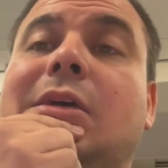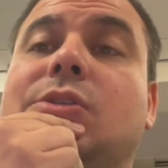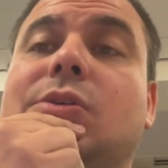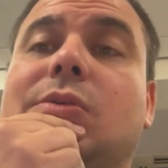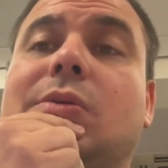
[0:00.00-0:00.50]

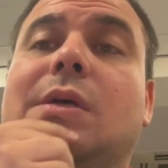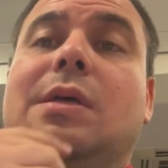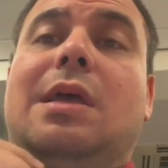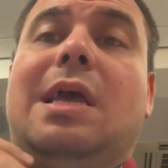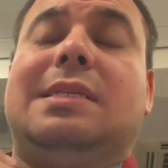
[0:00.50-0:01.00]
So,
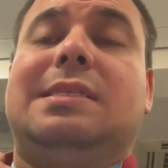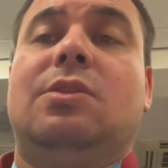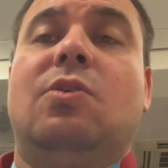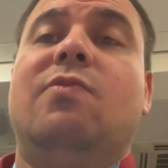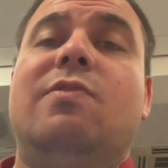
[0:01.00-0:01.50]
as
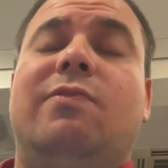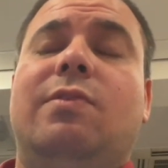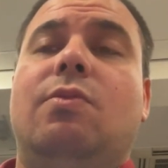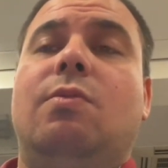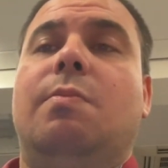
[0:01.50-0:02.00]
an
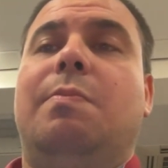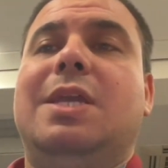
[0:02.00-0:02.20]
overview,